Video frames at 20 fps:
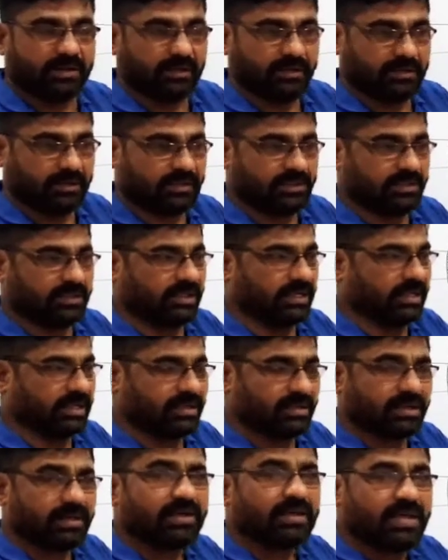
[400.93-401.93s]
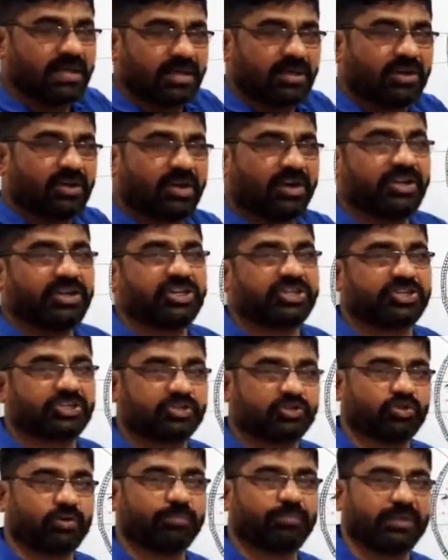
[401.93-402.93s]
considering the
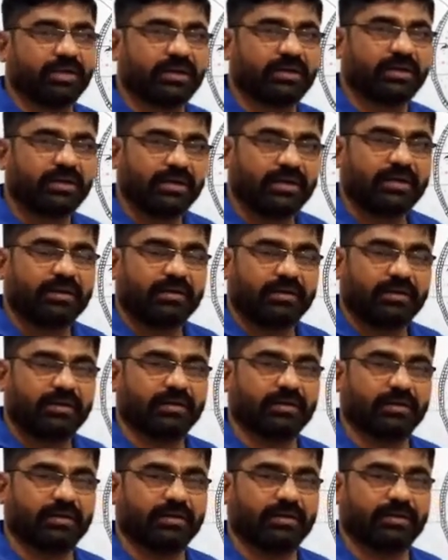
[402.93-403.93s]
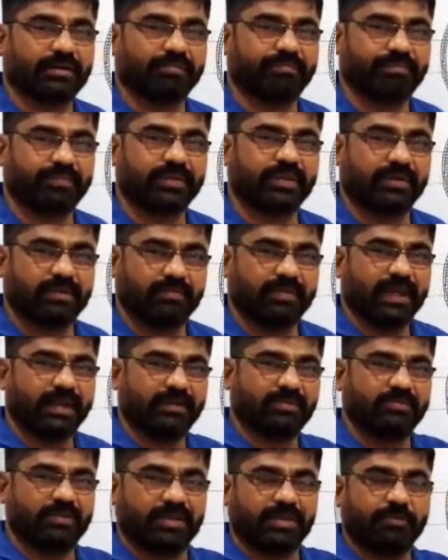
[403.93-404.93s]
conditions of the that
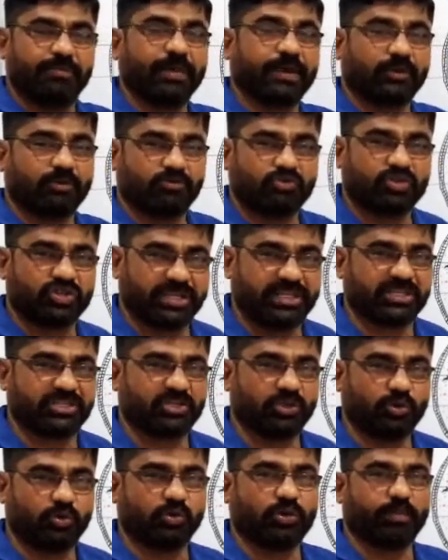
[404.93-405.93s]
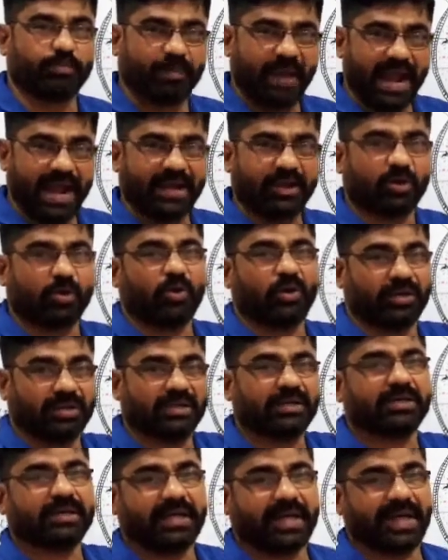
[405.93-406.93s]
is infective stages into the plant or
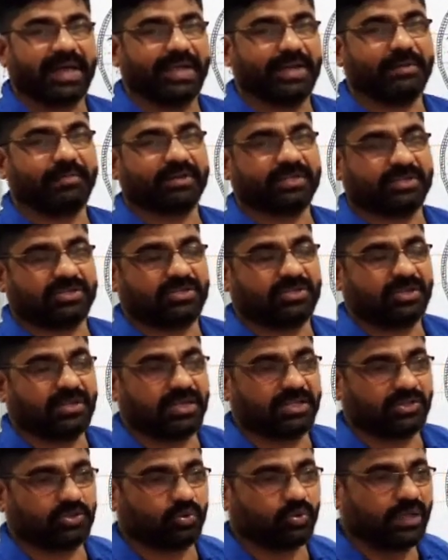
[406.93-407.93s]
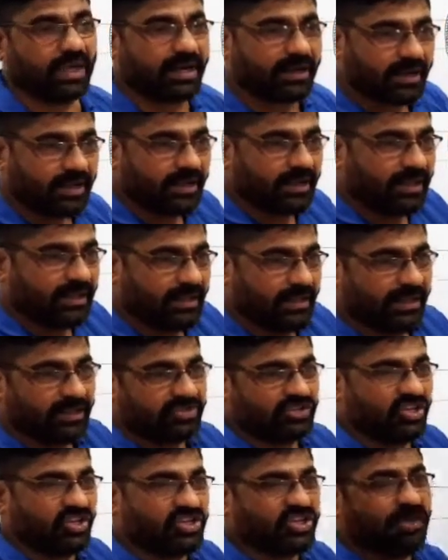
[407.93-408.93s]
the animals, and so that their
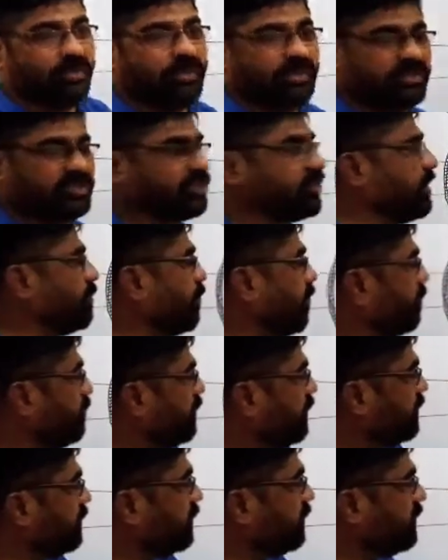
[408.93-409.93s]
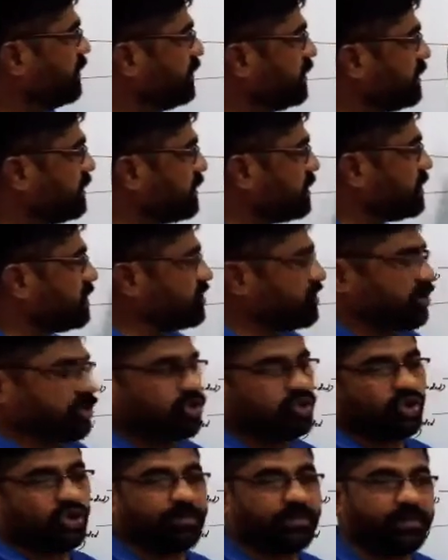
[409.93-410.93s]
changeable shape of the
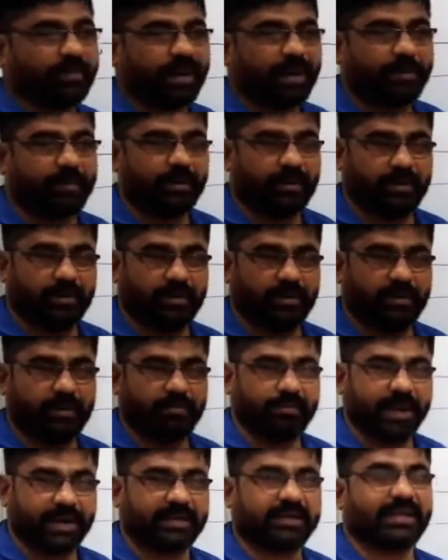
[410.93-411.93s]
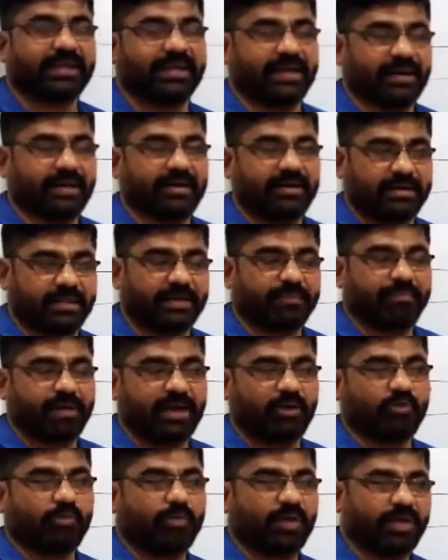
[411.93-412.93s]
structure of the bacteria, that
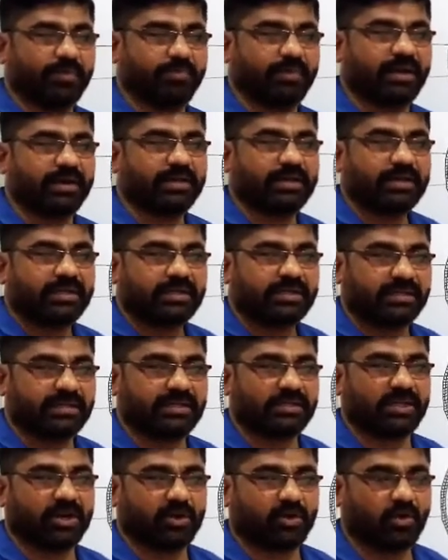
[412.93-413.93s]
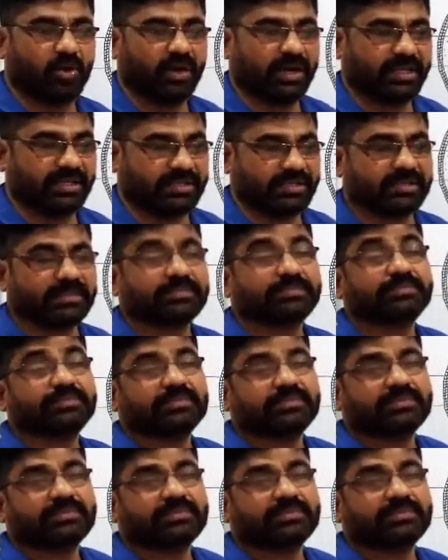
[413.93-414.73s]
mycoplasma, these are called as the